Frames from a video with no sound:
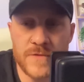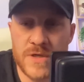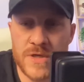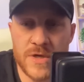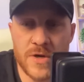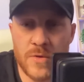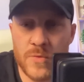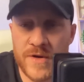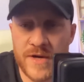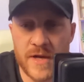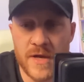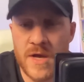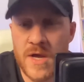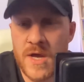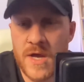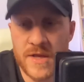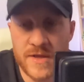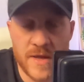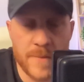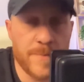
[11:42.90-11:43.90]
You know,
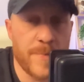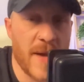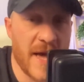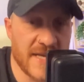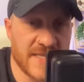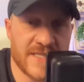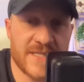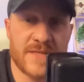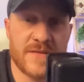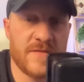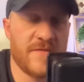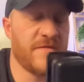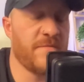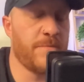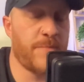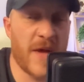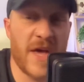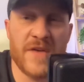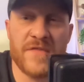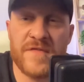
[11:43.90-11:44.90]
the best
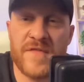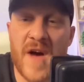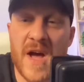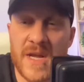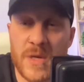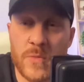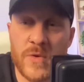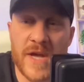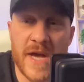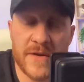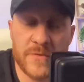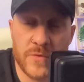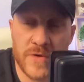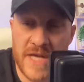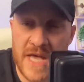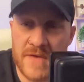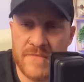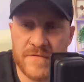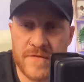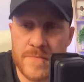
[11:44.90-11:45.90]
bit of fight we had, we
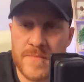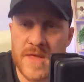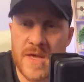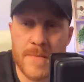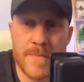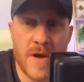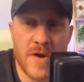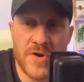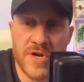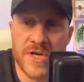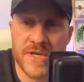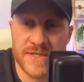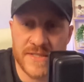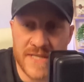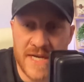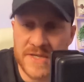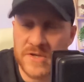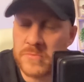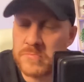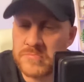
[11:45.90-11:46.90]
came from the
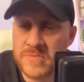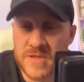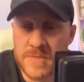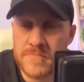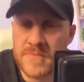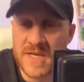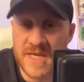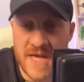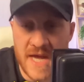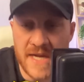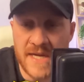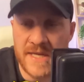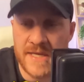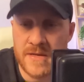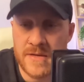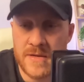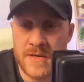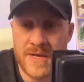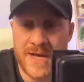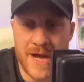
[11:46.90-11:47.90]
Americans, Adams and
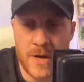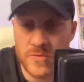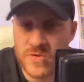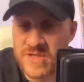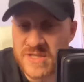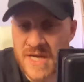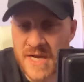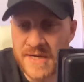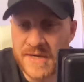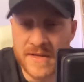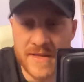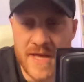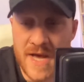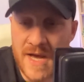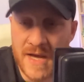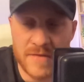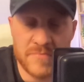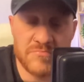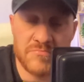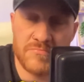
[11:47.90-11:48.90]
McKennie. Outside of
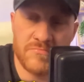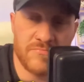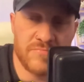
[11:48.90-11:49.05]
that,